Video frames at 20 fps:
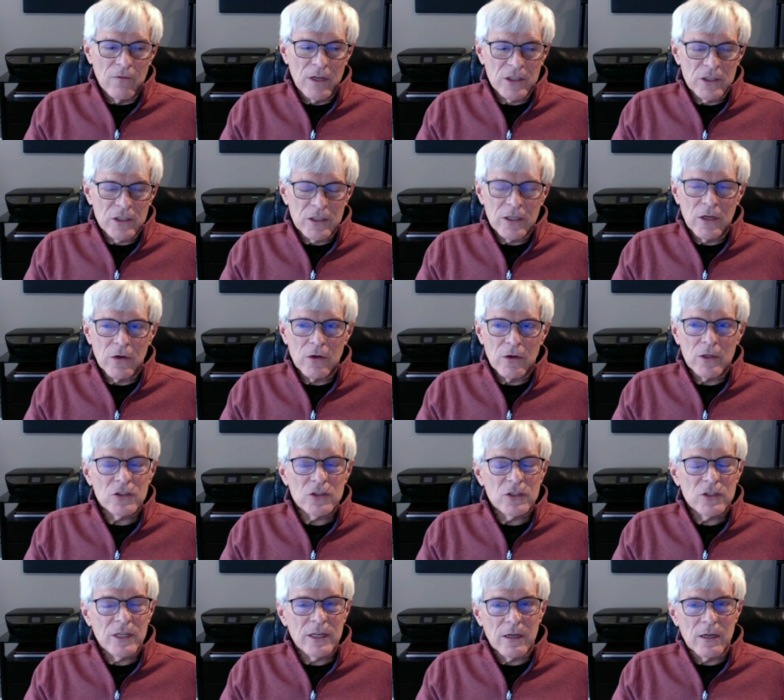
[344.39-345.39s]

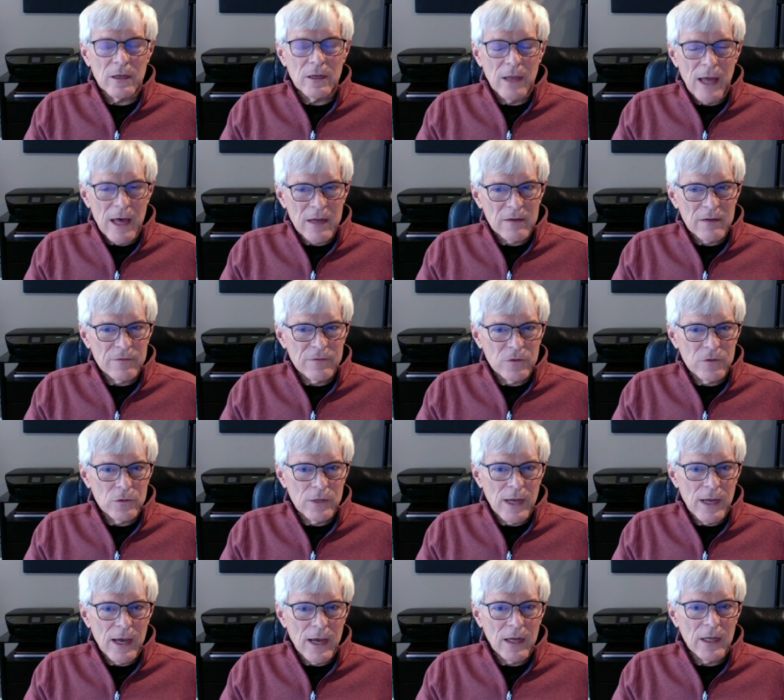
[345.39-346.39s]
vegetarians need a lot of
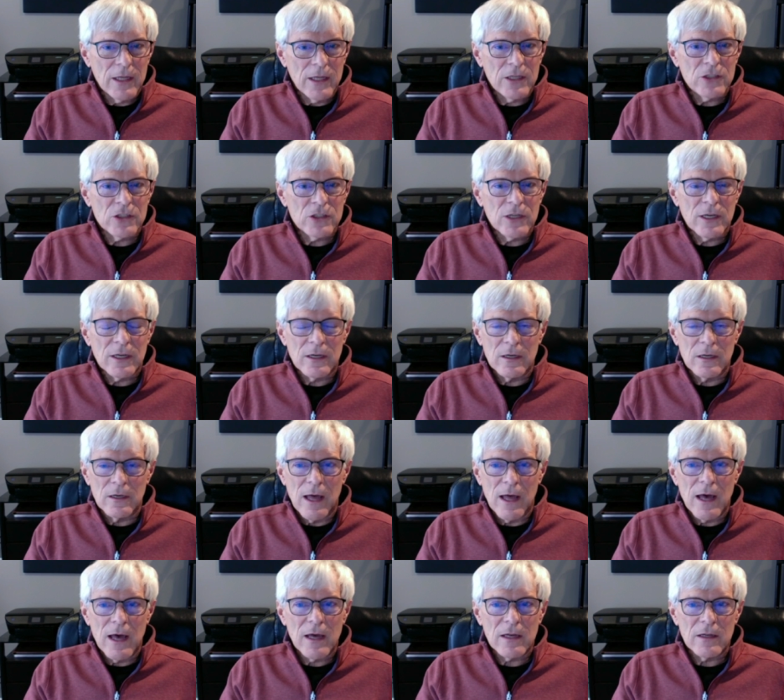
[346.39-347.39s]
food knowledge and a
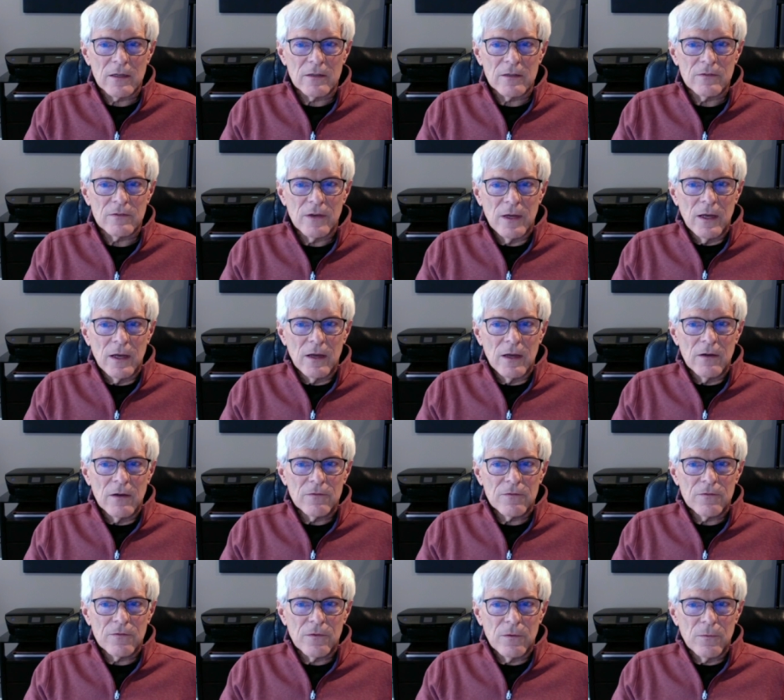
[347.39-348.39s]
lot of
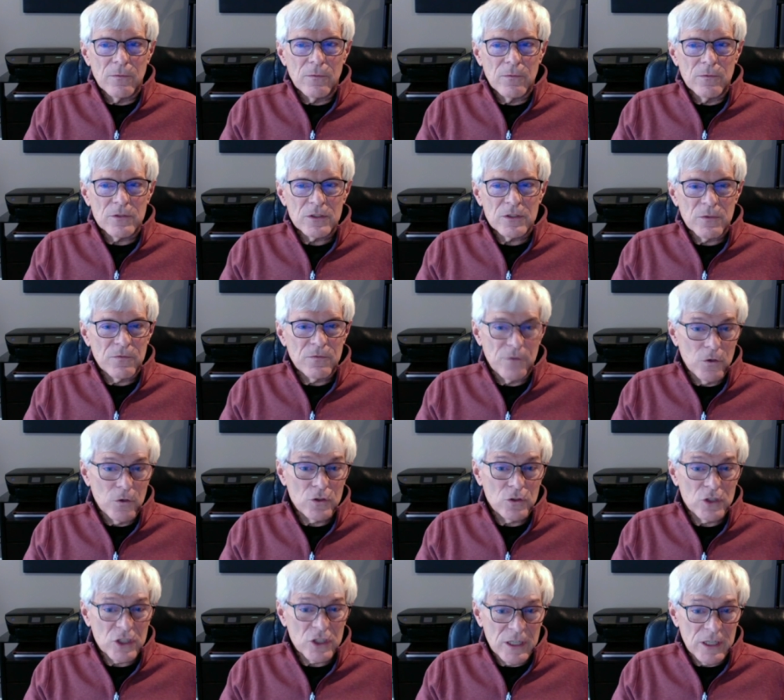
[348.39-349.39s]

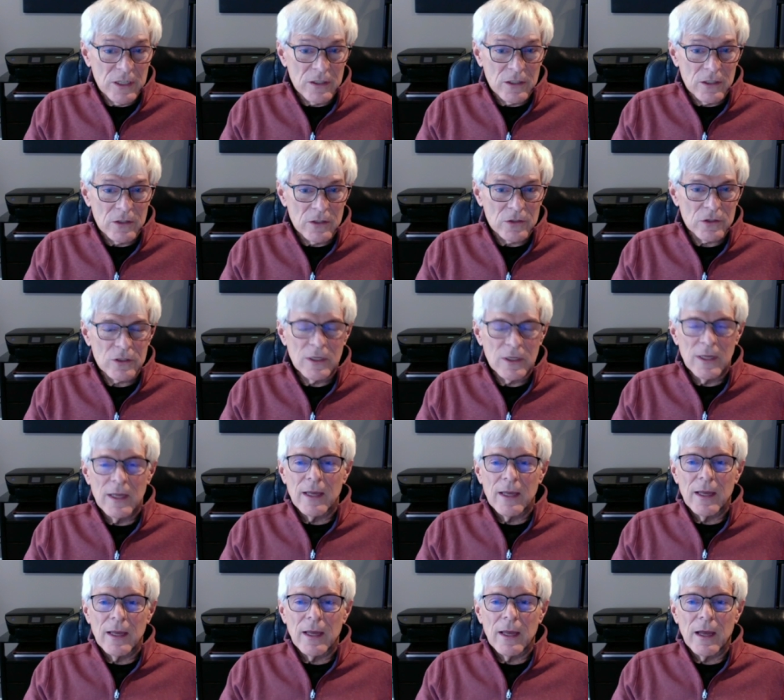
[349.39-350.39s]
food skills.
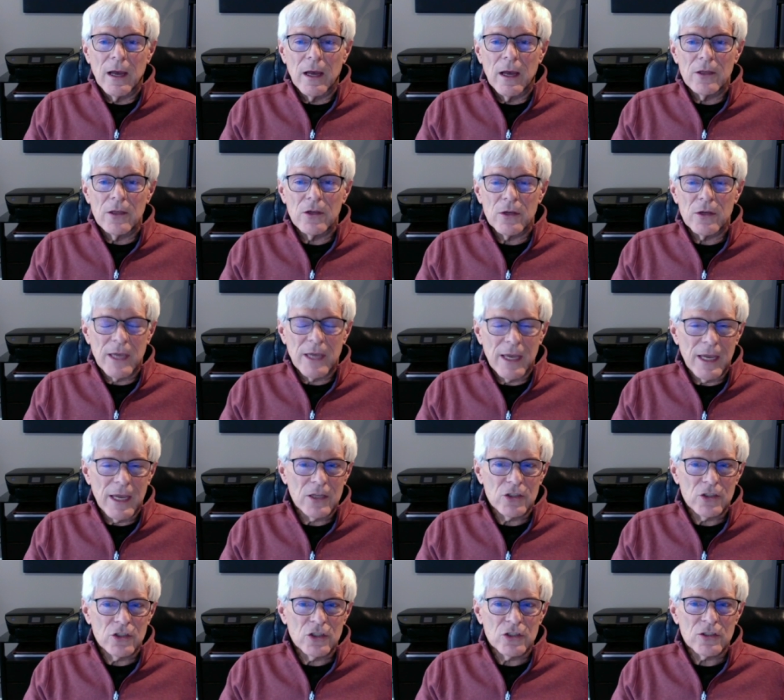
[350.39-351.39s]
Mm-hmm. You
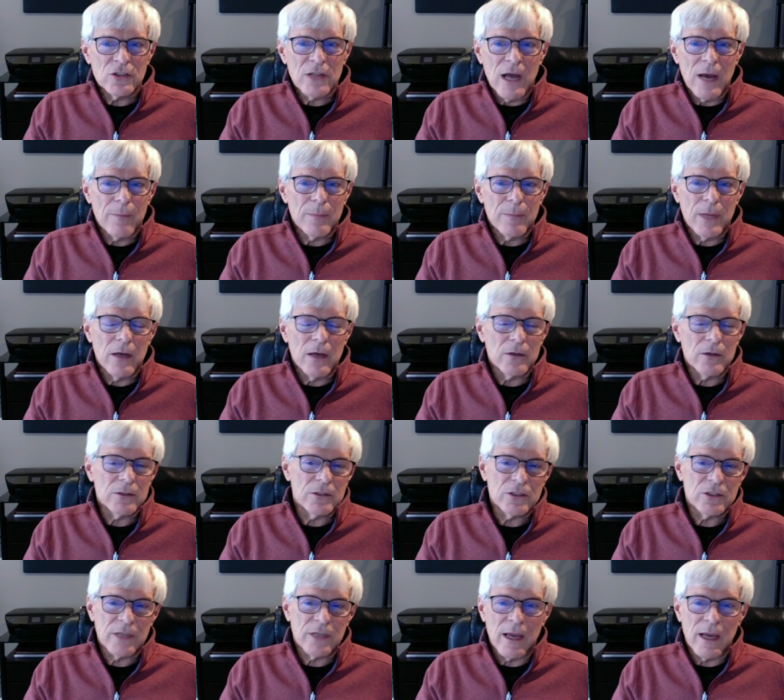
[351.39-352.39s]
can't just opt out
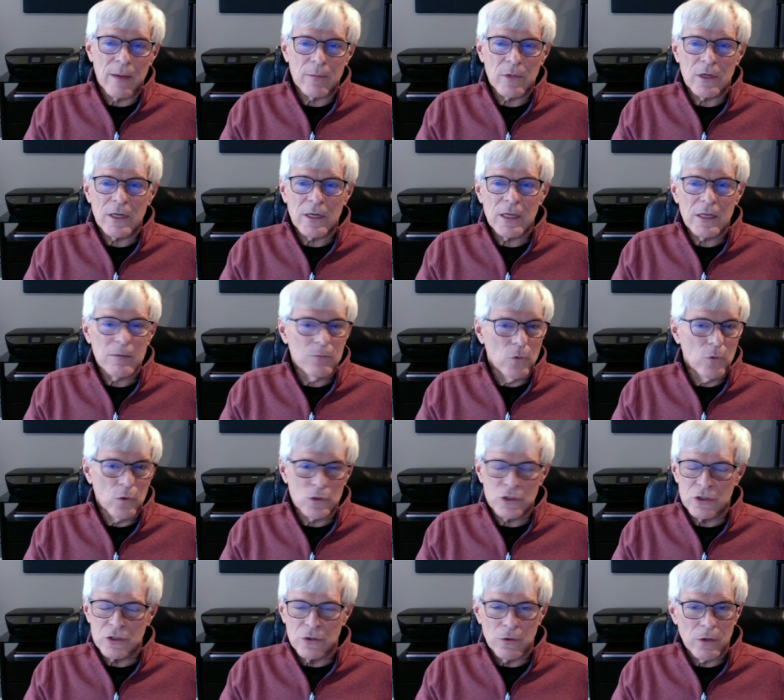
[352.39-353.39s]
to say, I'm going to eat
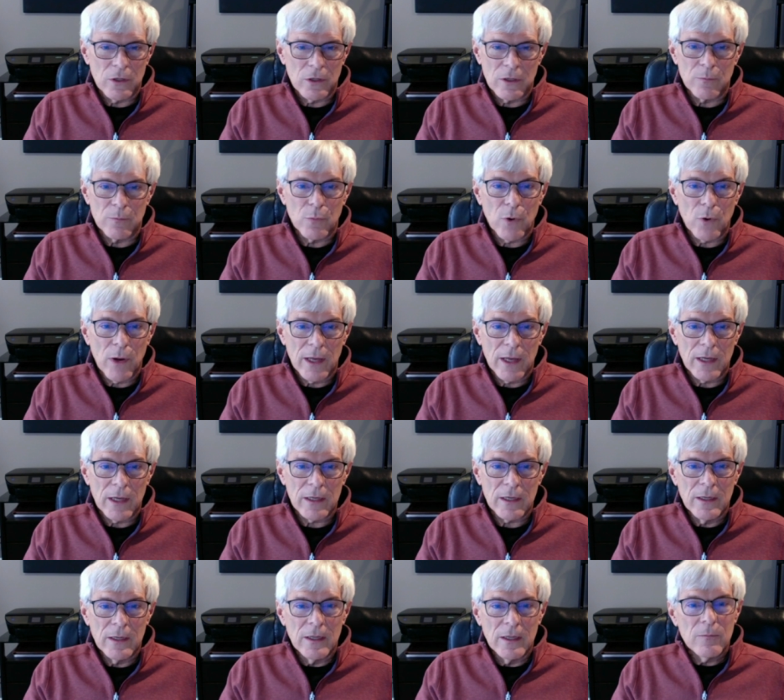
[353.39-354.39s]
more cereal and
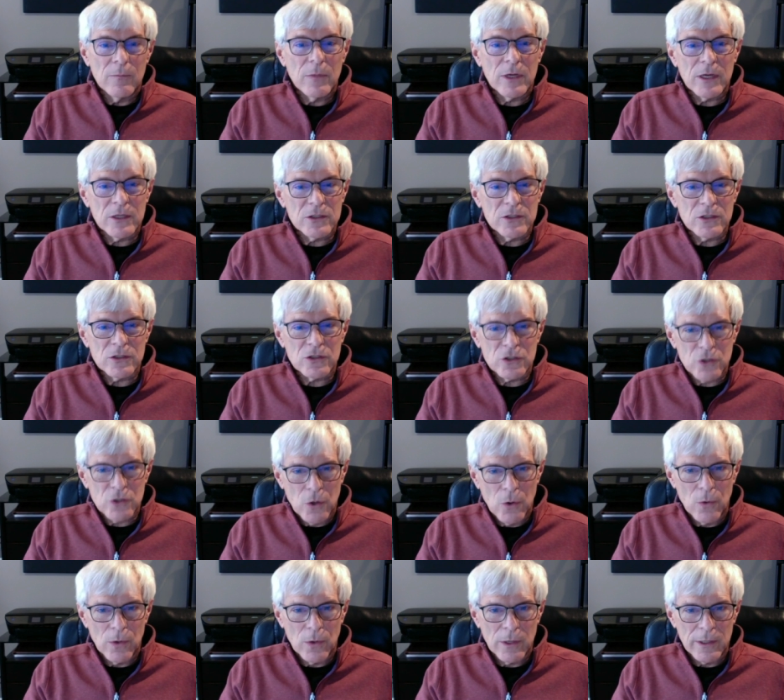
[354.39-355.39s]
bread, because it's
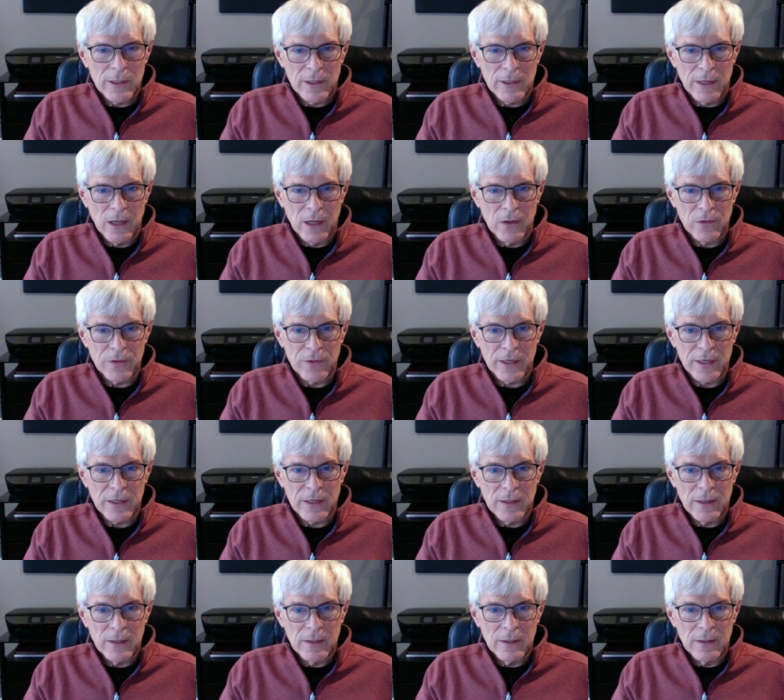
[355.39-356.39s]
totally
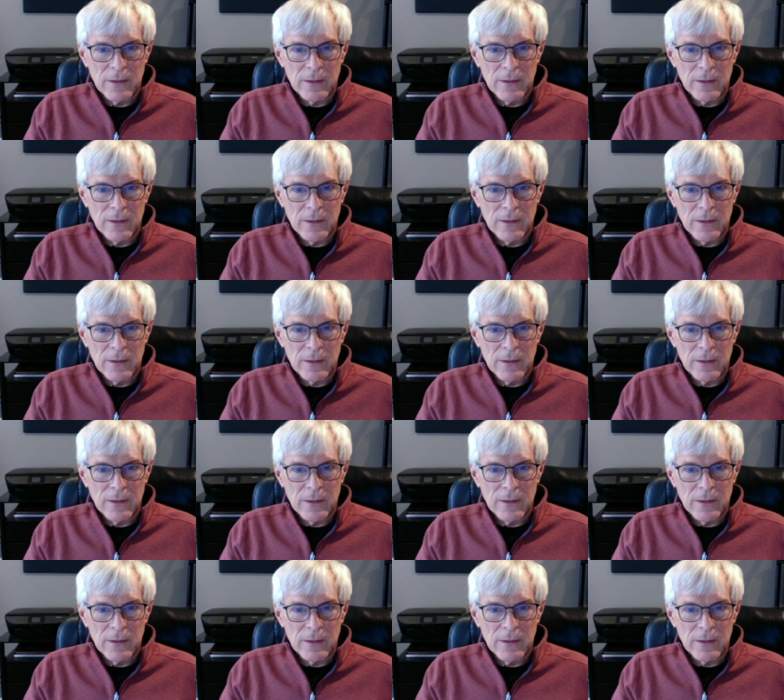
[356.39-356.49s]
unhealthy.